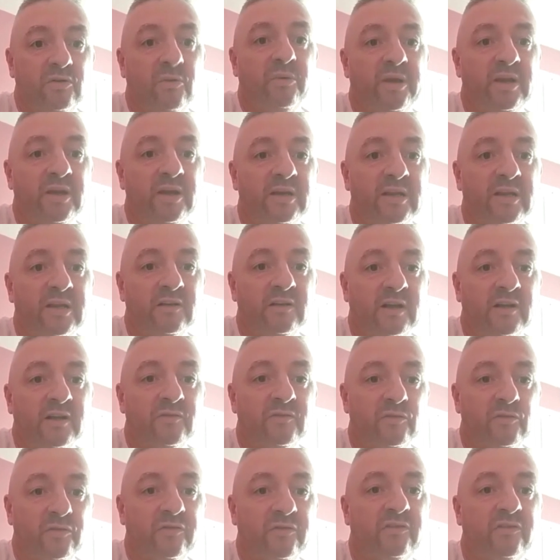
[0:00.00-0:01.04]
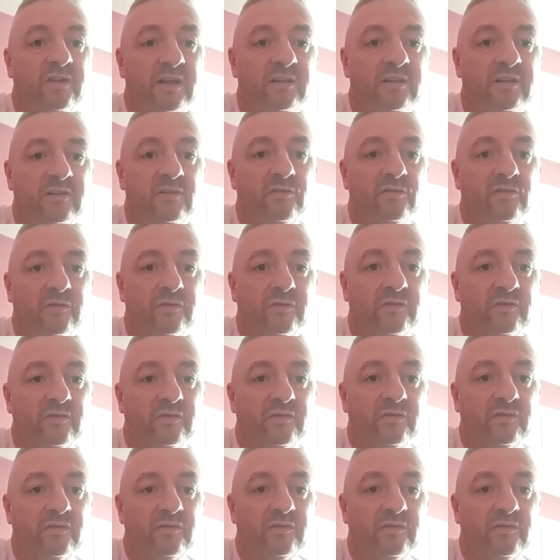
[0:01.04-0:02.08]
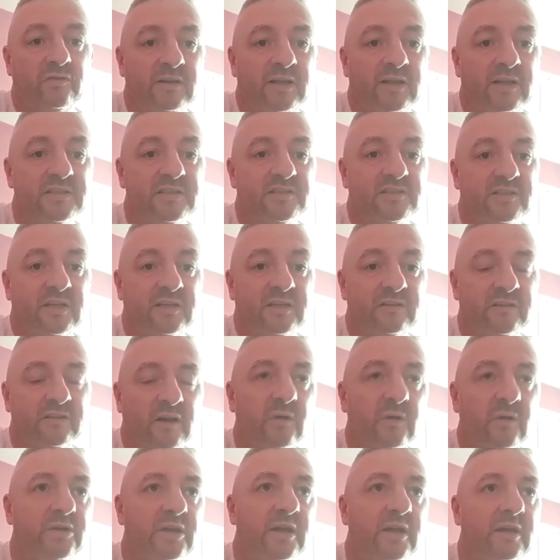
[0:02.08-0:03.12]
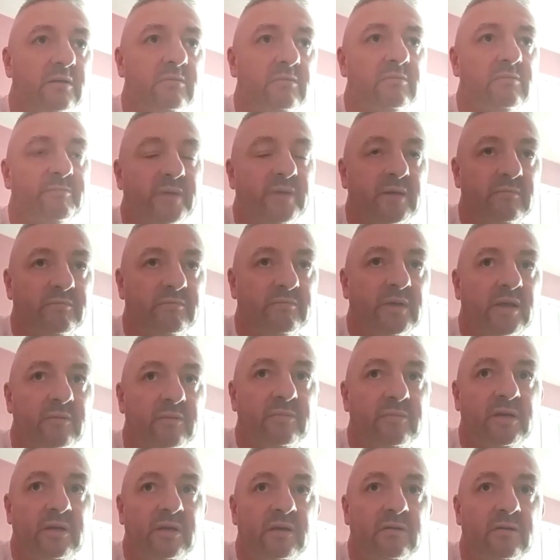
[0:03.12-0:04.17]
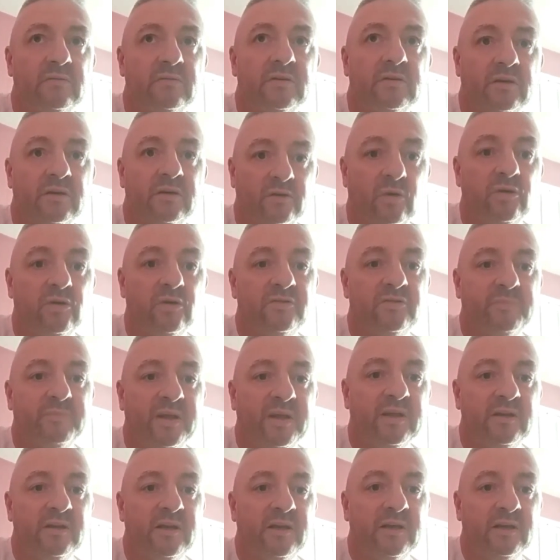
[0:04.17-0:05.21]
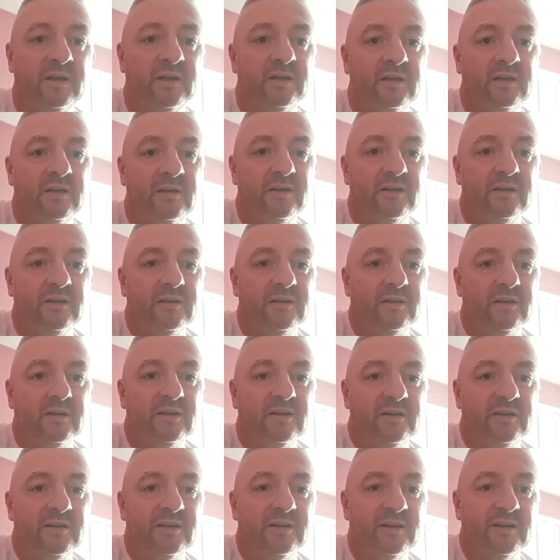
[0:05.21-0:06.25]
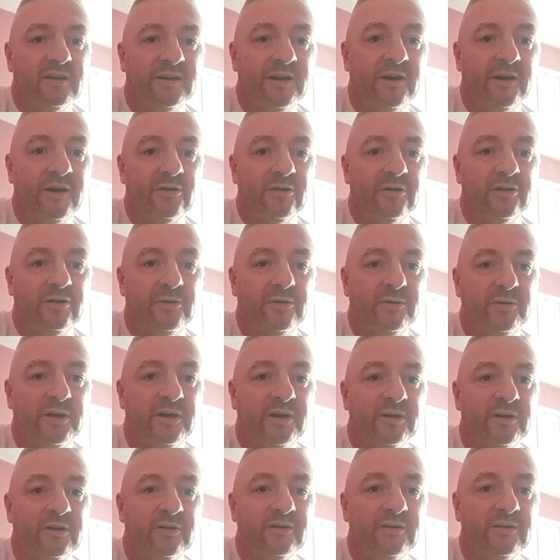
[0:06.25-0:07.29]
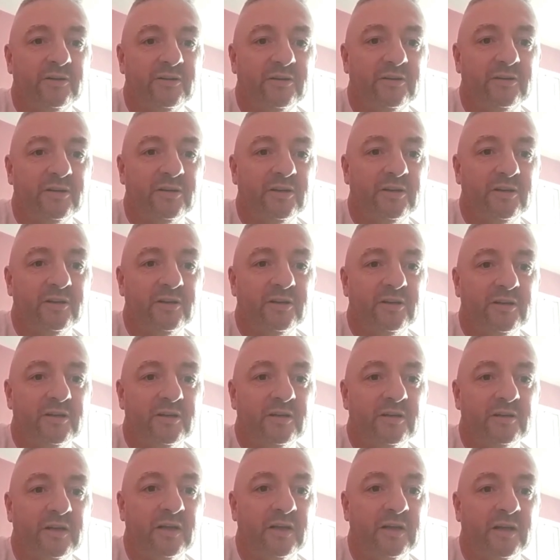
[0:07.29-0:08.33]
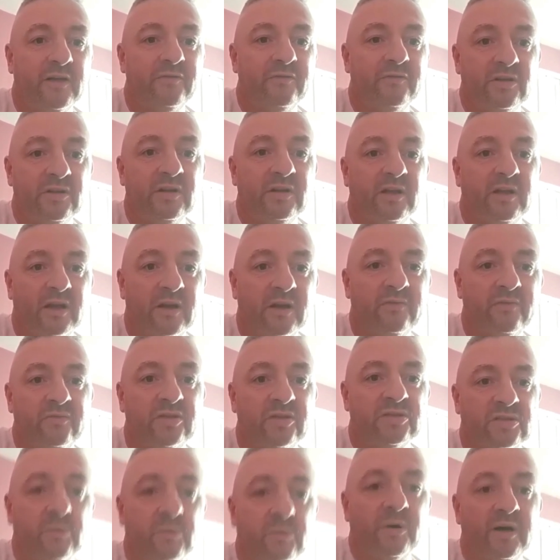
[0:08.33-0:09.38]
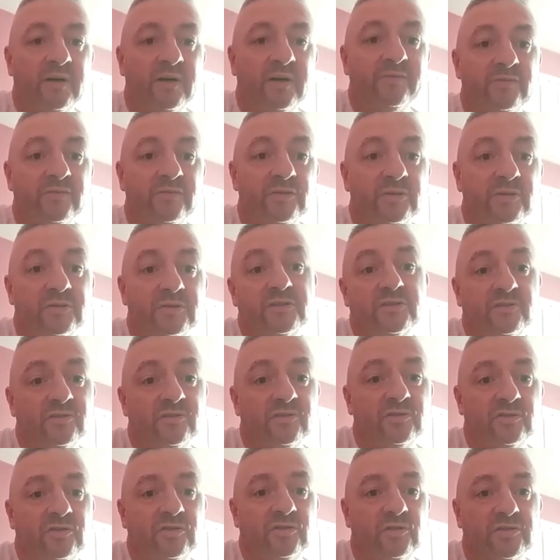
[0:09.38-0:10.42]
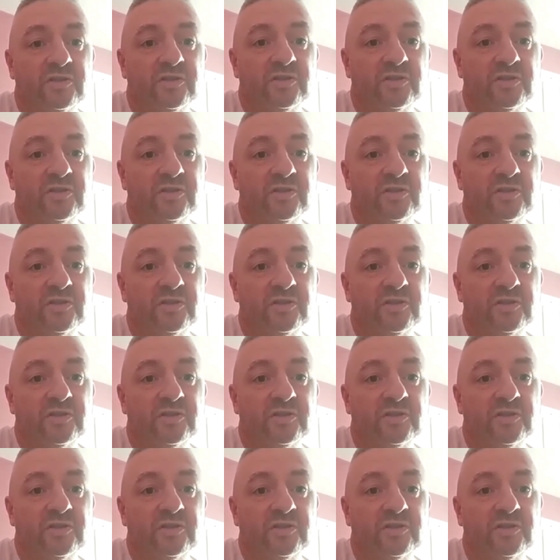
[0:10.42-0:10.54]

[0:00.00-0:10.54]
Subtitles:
in and just sit and just listen and say, oh yeah, maybe I could spend an hour or two here every so often, just